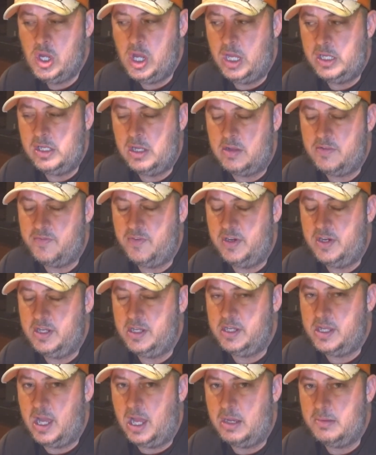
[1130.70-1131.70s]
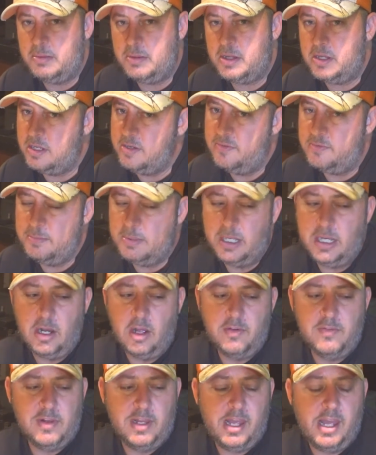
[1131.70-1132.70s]
And those vernier calipers have never been
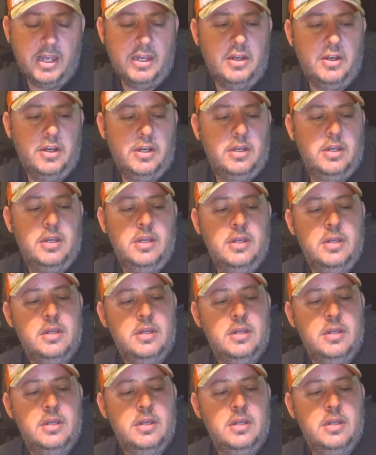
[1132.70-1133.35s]
overly accurate,